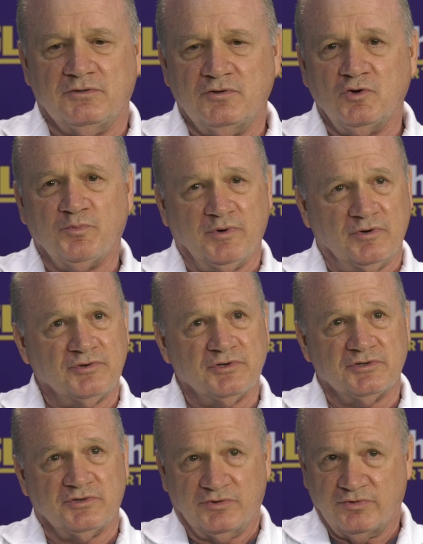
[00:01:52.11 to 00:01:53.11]
Two
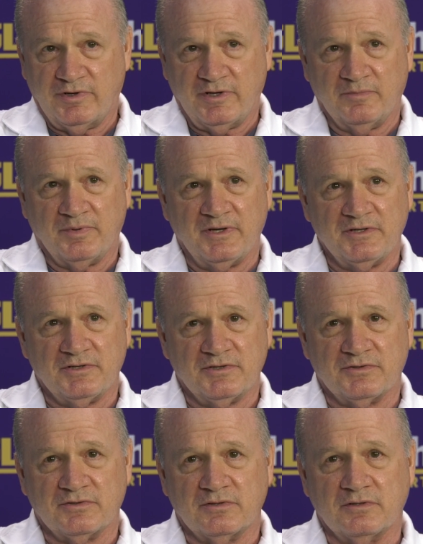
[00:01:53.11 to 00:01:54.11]
approaches to treating
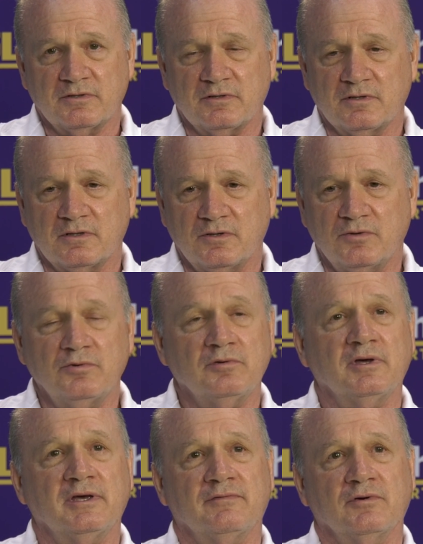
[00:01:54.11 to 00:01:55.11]
patients
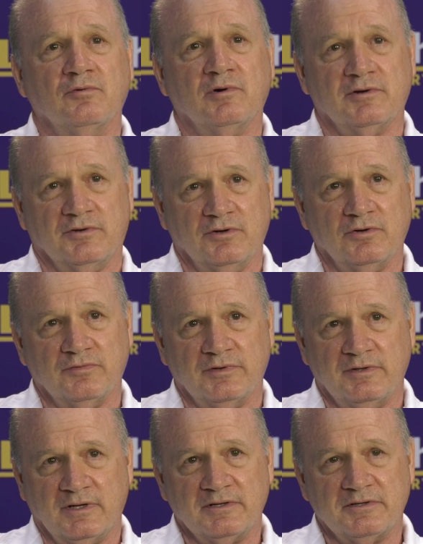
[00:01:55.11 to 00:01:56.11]
who have acquired
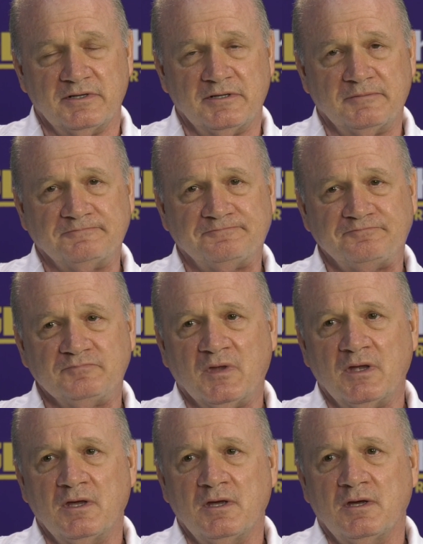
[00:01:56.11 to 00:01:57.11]
COVID 19.
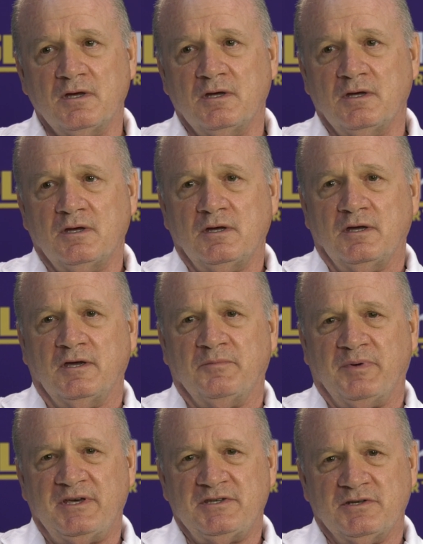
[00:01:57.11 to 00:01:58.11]

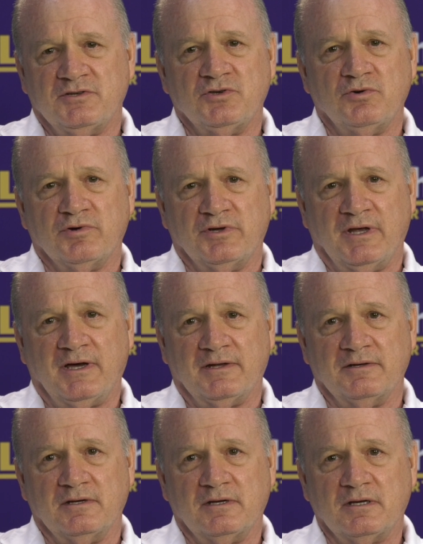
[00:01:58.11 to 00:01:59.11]
In patients who are
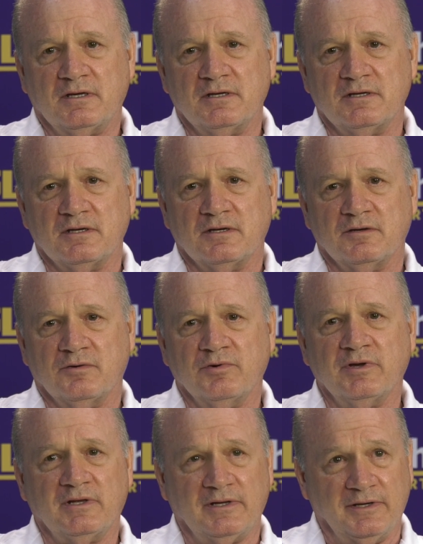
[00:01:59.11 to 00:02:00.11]
not
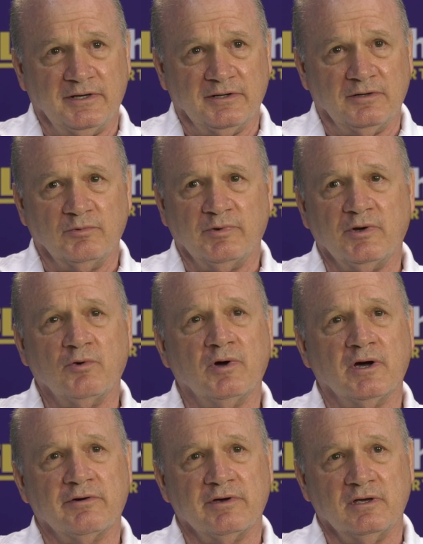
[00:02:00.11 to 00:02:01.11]
critically ill,
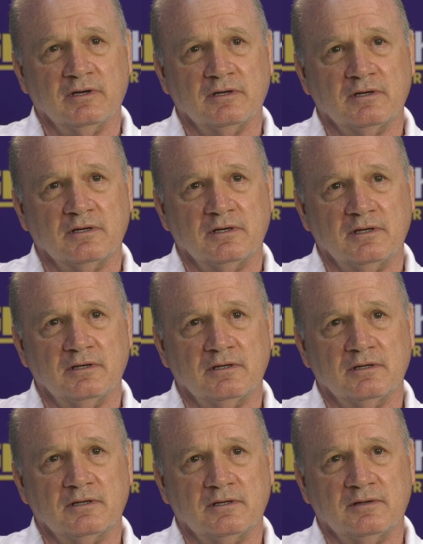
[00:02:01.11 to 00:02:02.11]
requiring
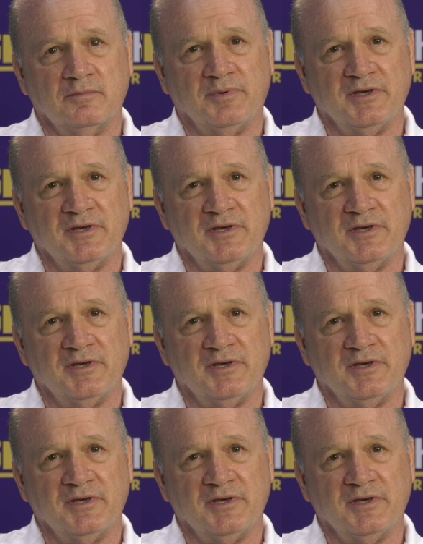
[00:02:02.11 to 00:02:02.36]
the